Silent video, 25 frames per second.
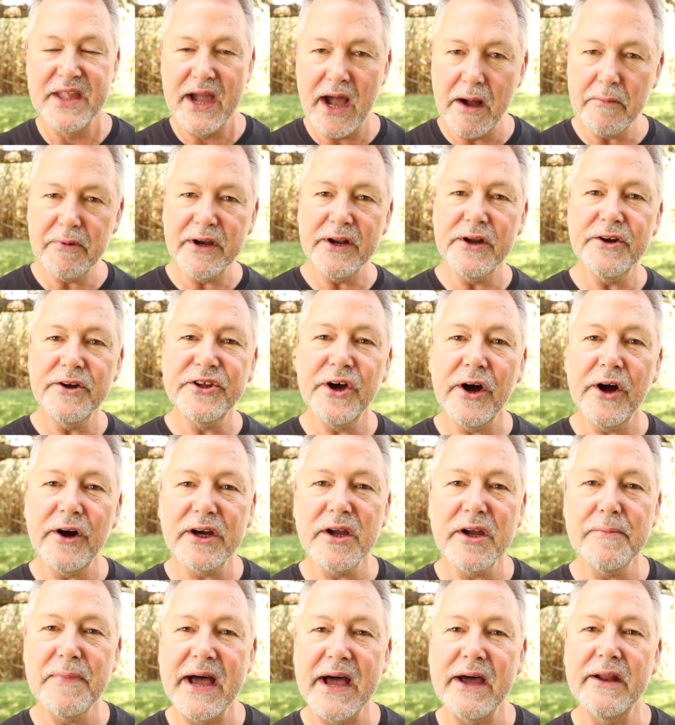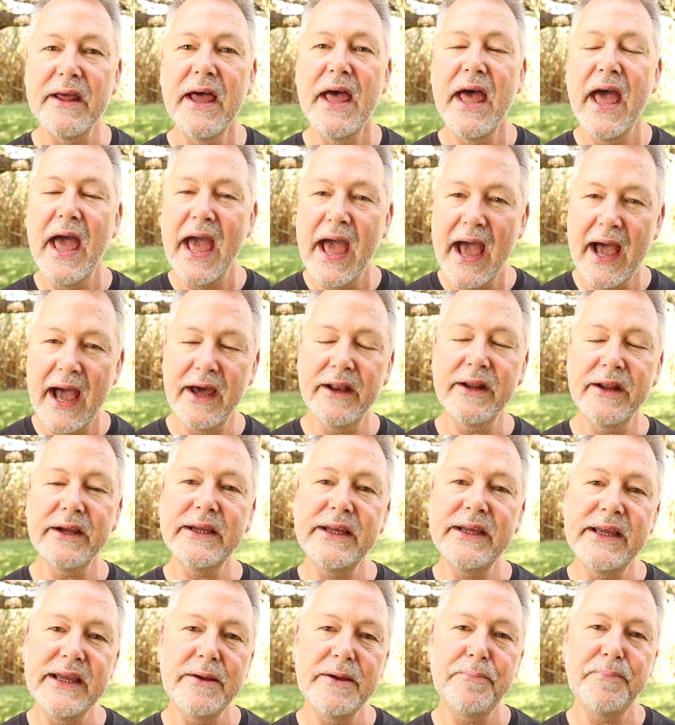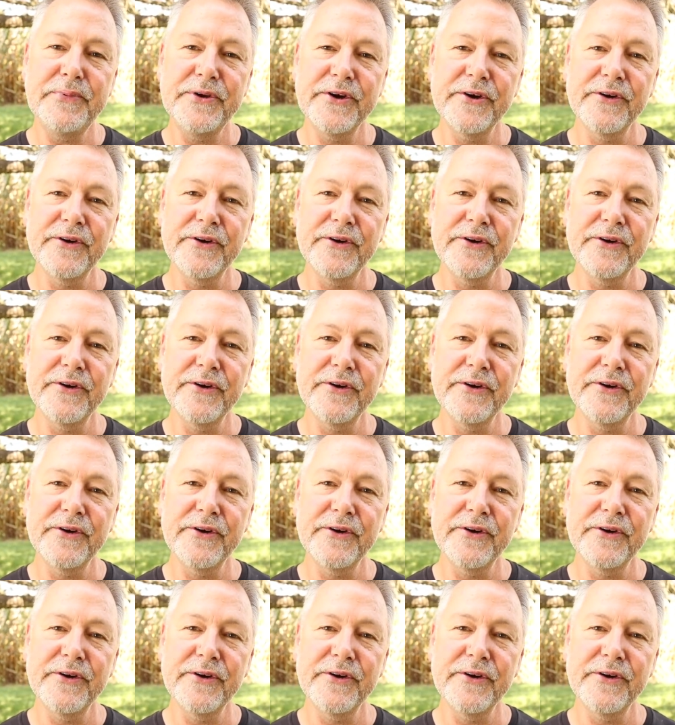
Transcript: I'm gonna talk about how to keep